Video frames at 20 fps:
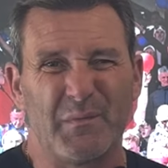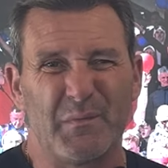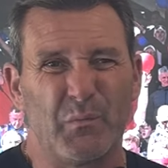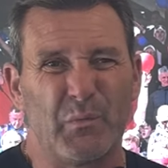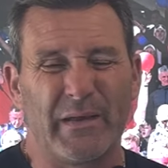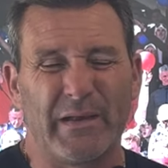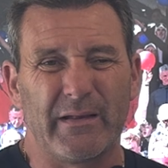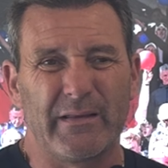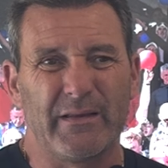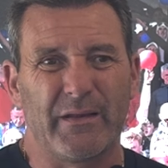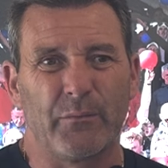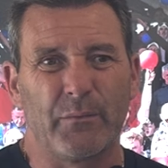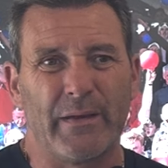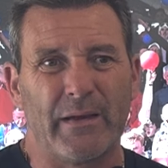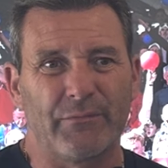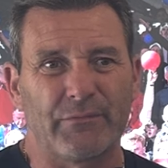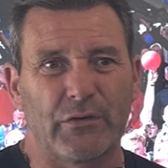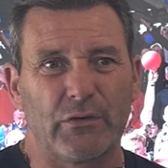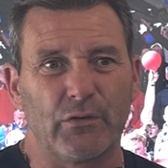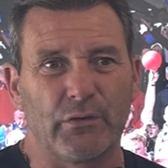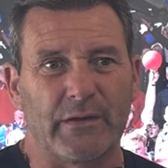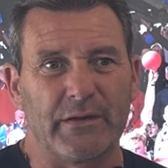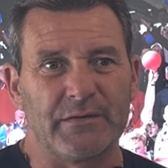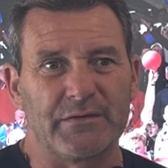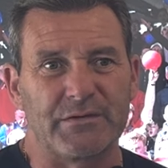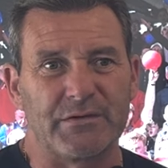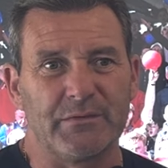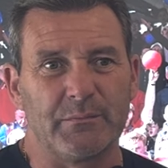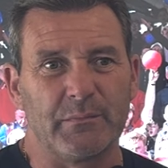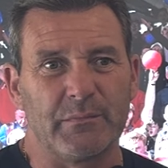We have to look
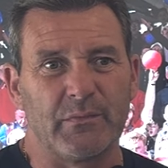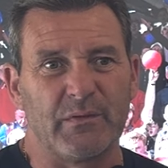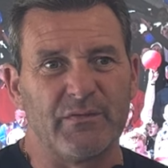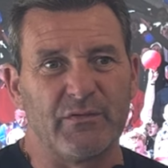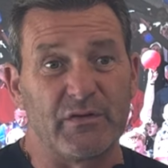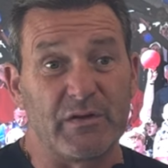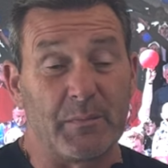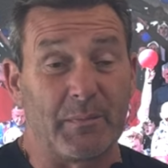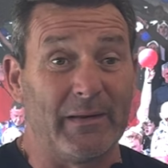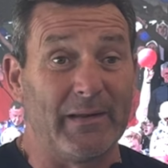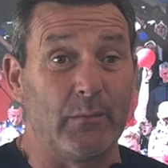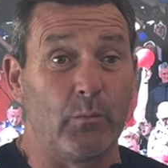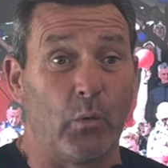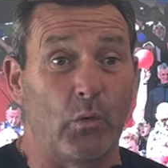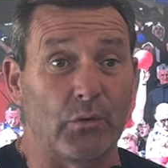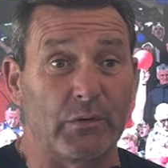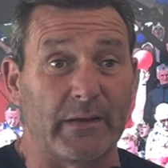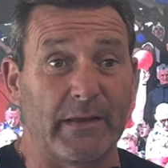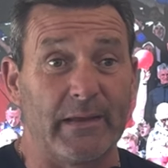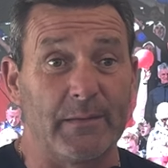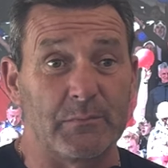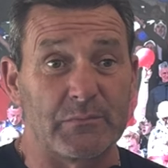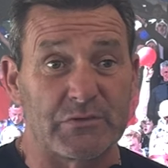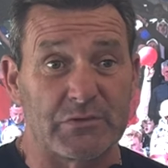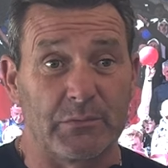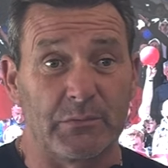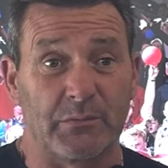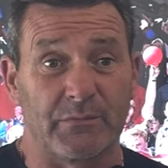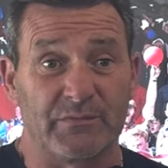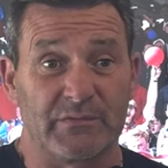into them. They've only played one game,
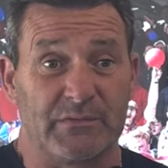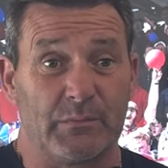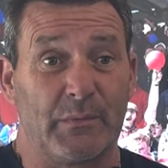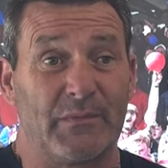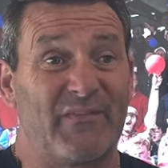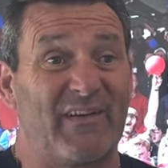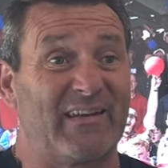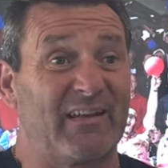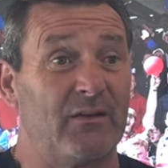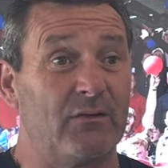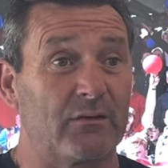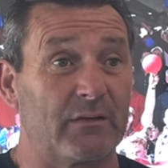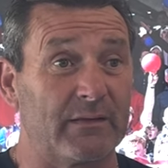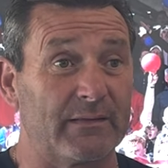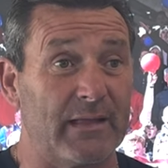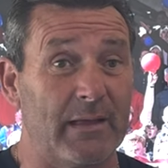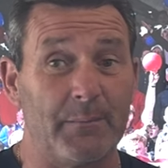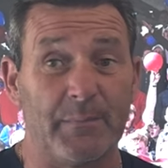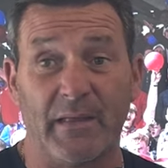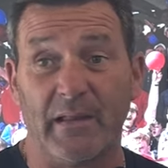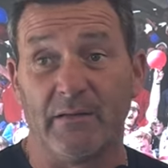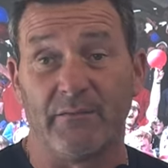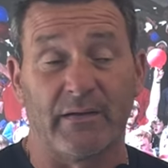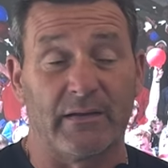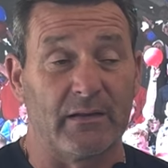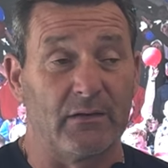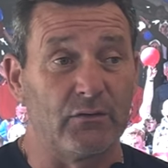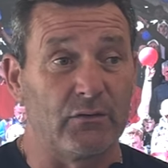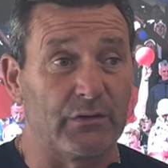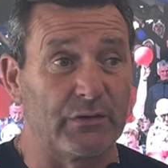so obviously we've had a look at them. They'll
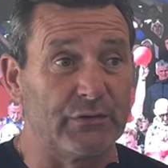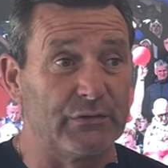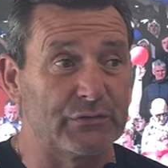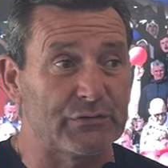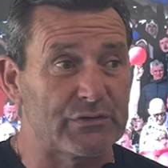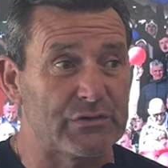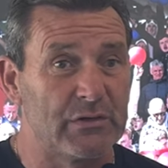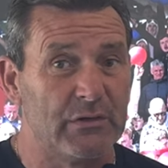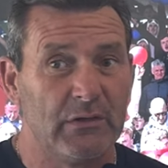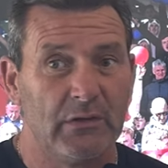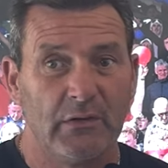have had a look at us.